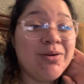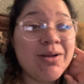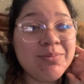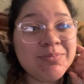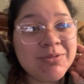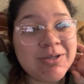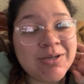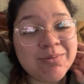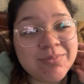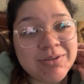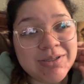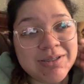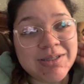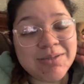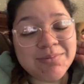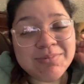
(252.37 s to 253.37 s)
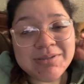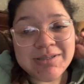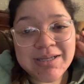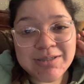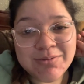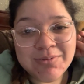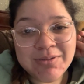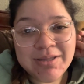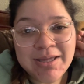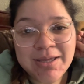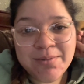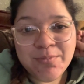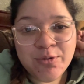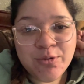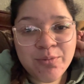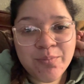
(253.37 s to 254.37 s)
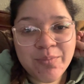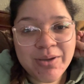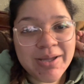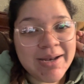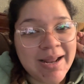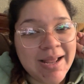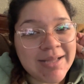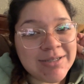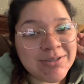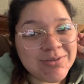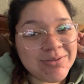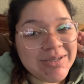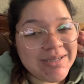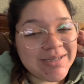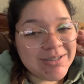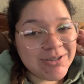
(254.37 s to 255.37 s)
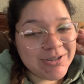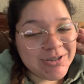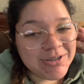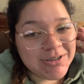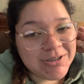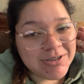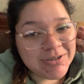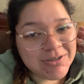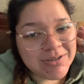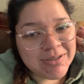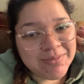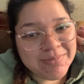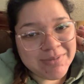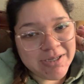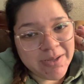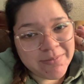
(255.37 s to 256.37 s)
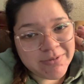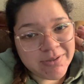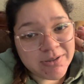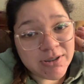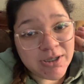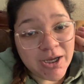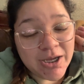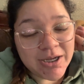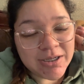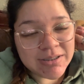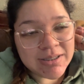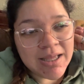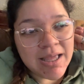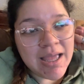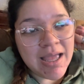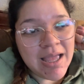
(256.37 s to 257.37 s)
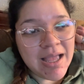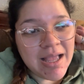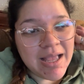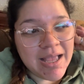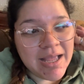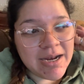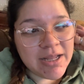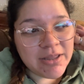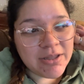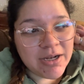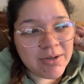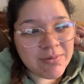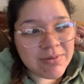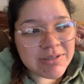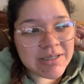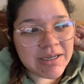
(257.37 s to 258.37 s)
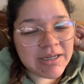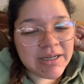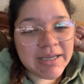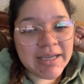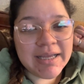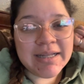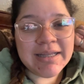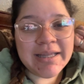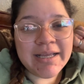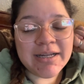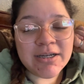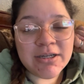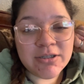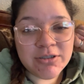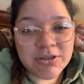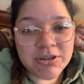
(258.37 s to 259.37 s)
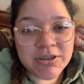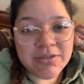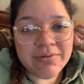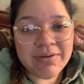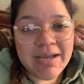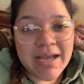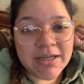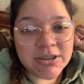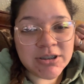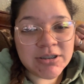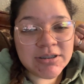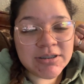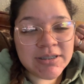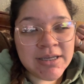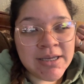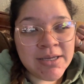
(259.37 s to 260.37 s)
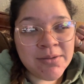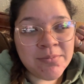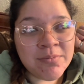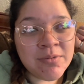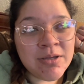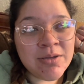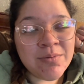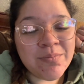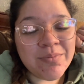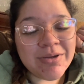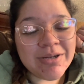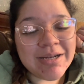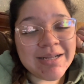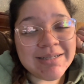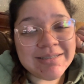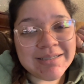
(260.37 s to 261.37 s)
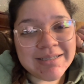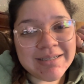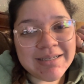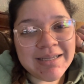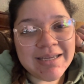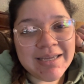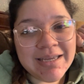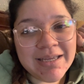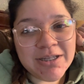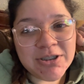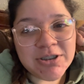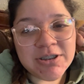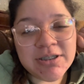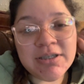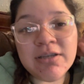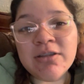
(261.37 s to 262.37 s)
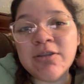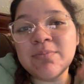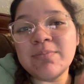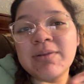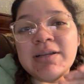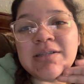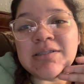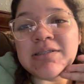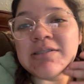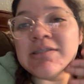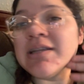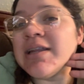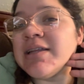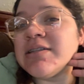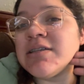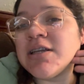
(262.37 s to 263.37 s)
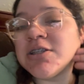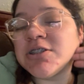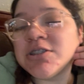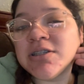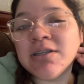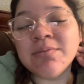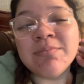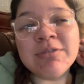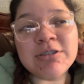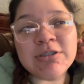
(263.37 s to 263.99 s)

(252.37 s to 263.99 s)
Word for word: I'm completely obsessed with him, but I do get allergic to some types of dogs. And I thought I wasn't going to get like an allergic reaction to him, but I did get itchy on the places that I touched him.